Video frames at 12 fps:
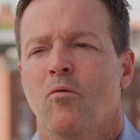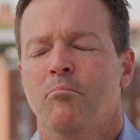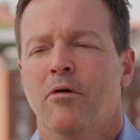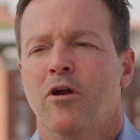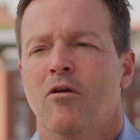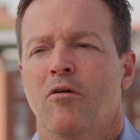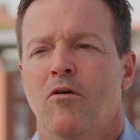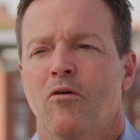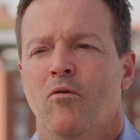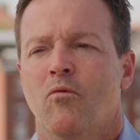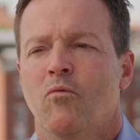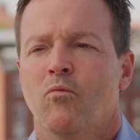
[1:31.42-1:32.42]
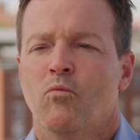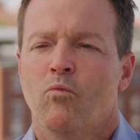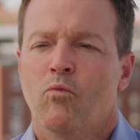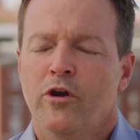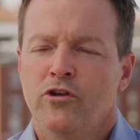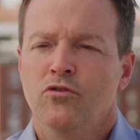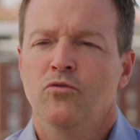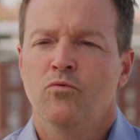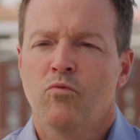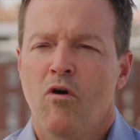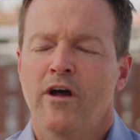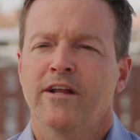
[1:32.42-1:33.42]
But what you
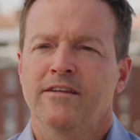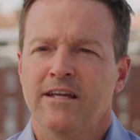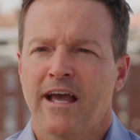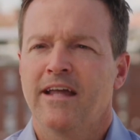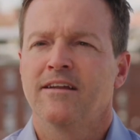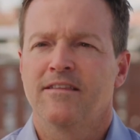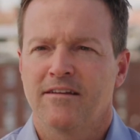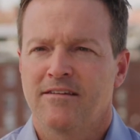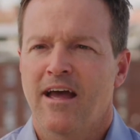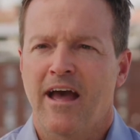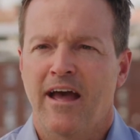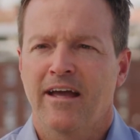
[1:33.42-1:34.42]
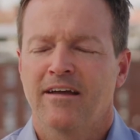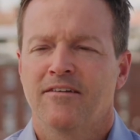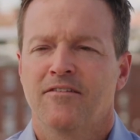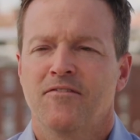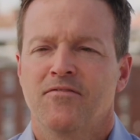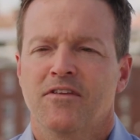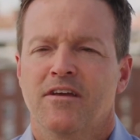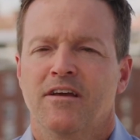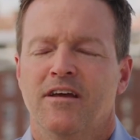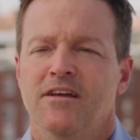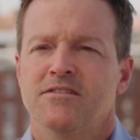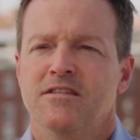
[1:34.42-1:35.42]
want at the end of the day
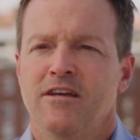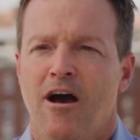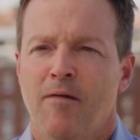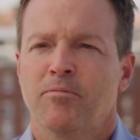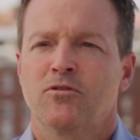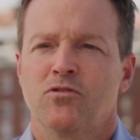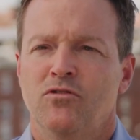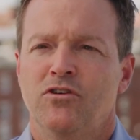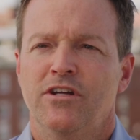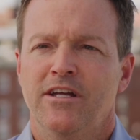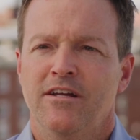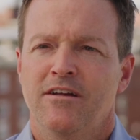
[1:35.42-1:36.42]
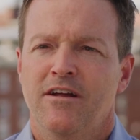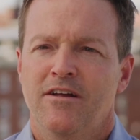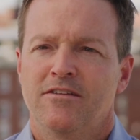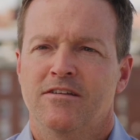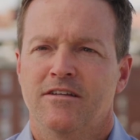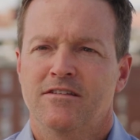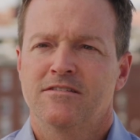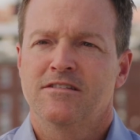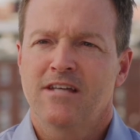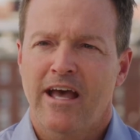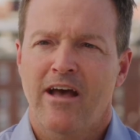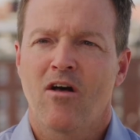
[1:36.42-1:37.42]
is the opportunity to
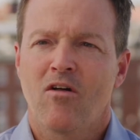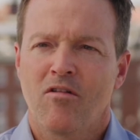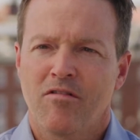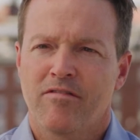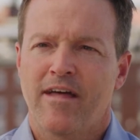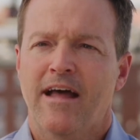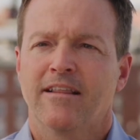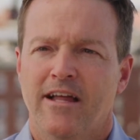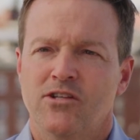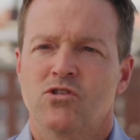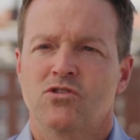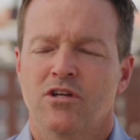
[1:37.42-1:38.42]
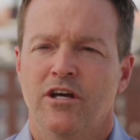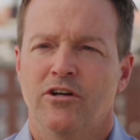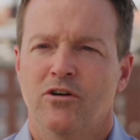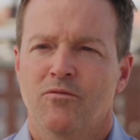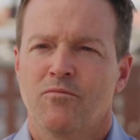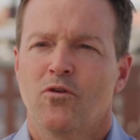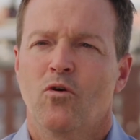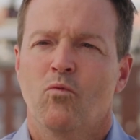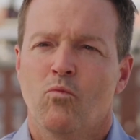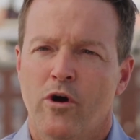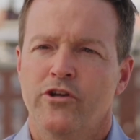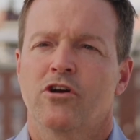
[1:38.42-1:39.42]
tell that legislator
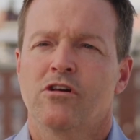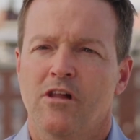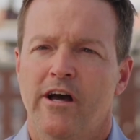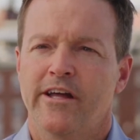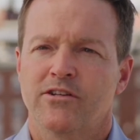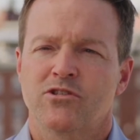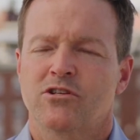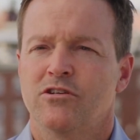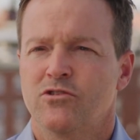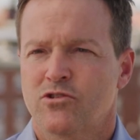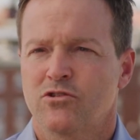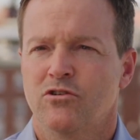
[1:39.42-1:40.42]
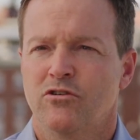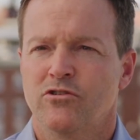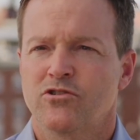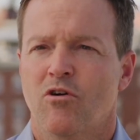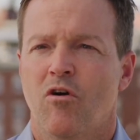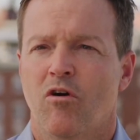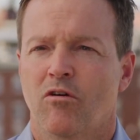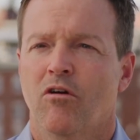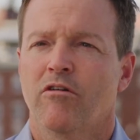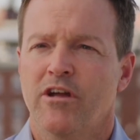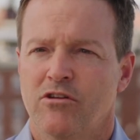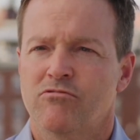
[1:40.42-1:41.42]
what your client's concerns are
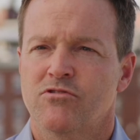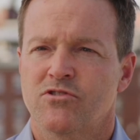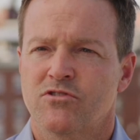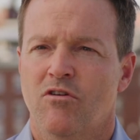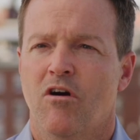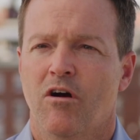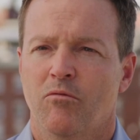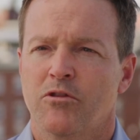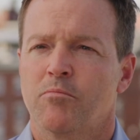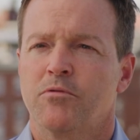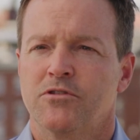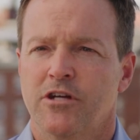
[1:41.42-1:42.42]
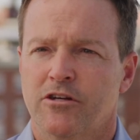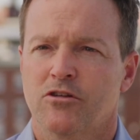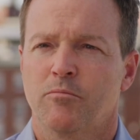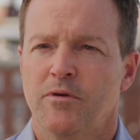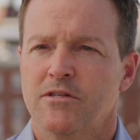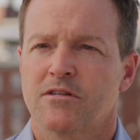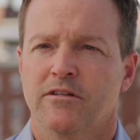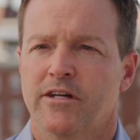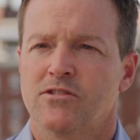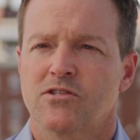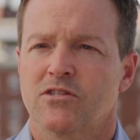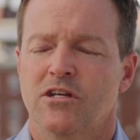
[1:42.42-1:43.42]
or interests are with a particular piece of
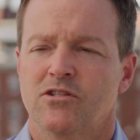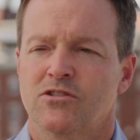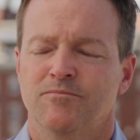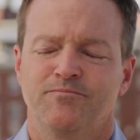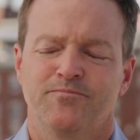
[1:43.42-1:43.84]
legislation.